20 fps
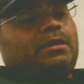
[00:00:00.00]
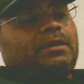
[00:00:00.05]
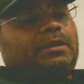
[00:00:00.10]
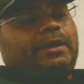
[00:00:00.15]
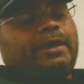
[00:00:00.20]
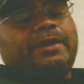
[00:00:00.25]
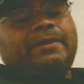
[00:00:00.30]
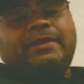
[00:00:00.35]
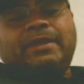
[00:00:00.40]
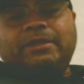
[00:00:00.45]

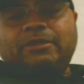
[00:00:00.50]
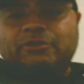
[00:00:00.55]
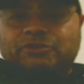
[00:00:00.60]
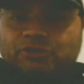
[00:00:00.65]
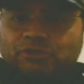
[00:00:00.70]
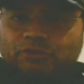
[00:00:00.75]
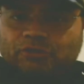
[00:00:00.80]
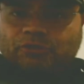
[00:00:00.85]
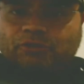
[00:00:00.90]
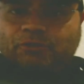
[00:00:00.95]
And then you
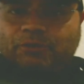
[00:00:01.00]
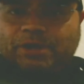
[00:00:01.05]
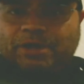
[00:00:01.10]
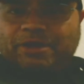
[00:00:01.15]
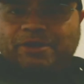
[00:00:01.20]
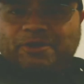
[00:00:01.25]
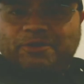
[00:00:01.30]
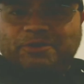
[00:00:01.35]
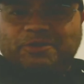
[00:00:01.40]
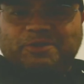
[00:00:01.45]
turned
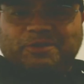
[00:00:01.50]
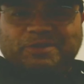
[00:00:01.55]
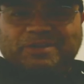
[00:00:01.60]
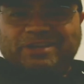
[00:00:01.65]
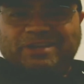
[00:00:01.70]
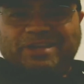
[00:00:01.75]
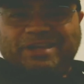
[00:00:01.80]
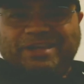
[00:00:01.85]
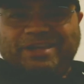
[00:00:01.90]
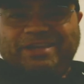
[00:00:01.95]
around
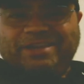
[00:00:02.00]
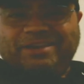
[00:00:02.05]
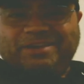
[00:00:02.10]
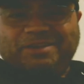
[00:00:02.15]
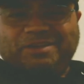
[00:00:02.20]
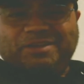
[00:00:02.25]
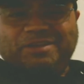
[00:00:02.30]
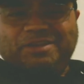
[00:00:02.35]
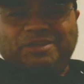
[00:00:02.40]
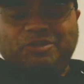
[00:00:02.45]
and